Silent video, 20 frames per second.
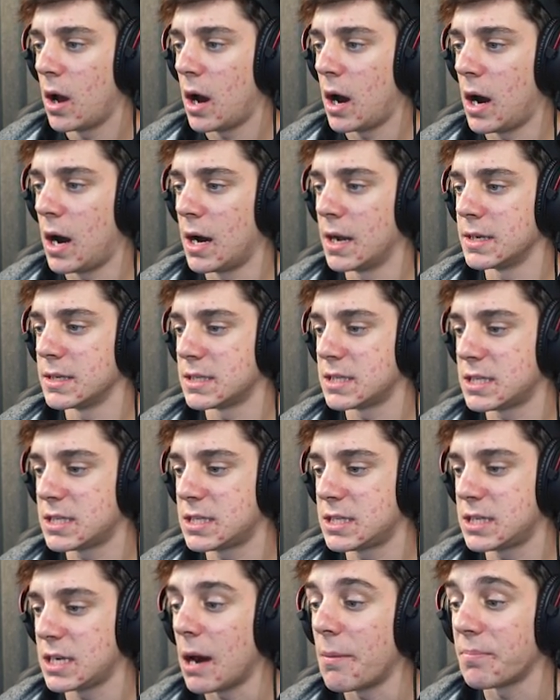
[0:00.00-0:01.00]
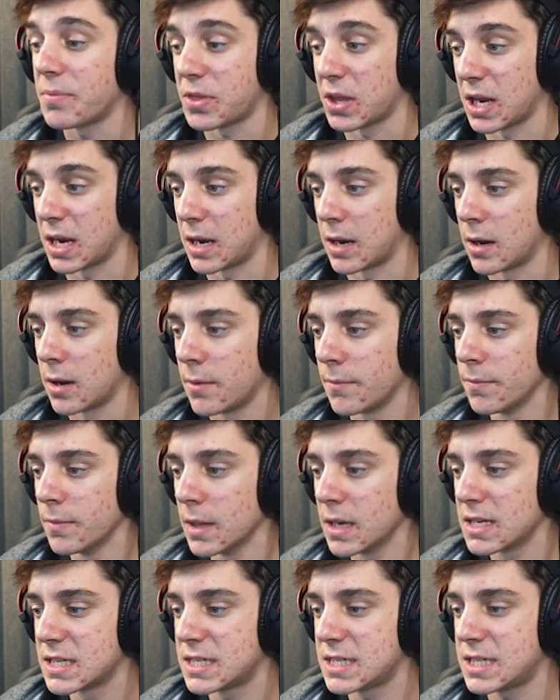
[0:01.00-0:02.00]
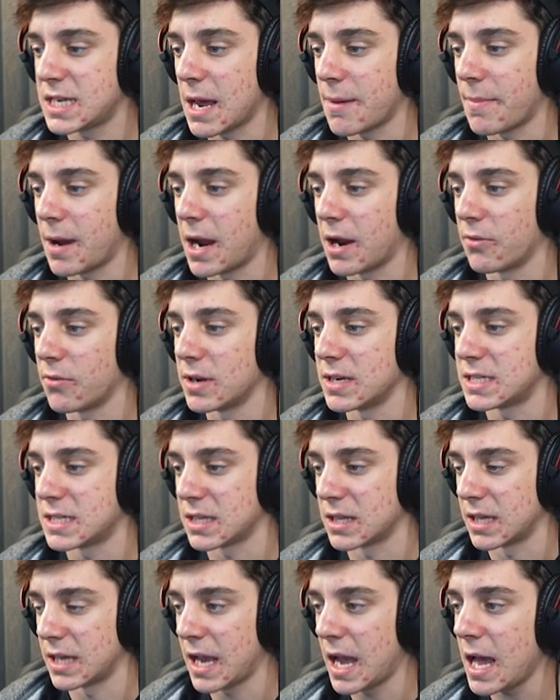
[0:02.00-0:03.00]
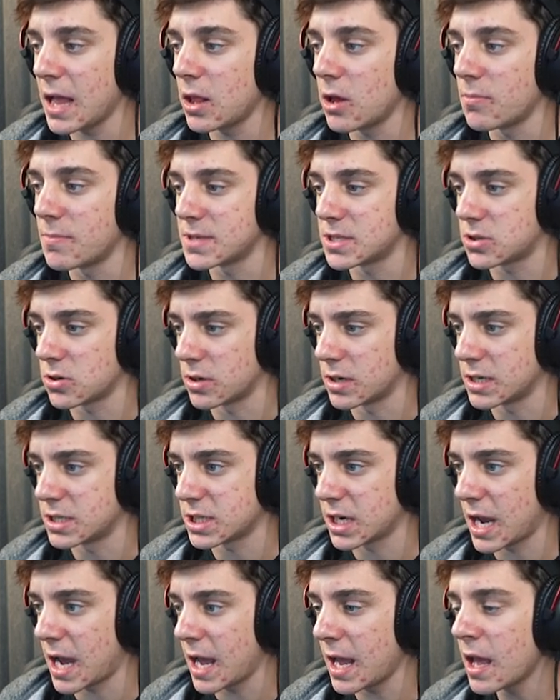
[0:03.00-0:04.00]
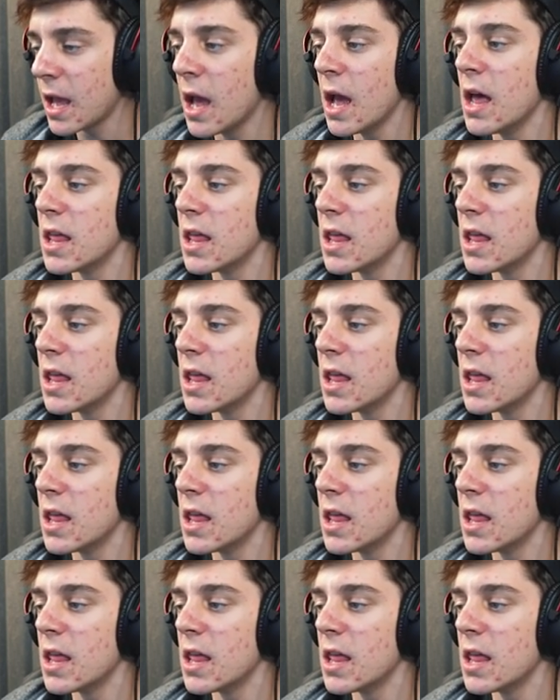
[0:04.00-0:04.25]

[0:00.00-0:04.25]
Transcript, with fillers: on something semi-recently. Hello, Mr. Ninja Guy.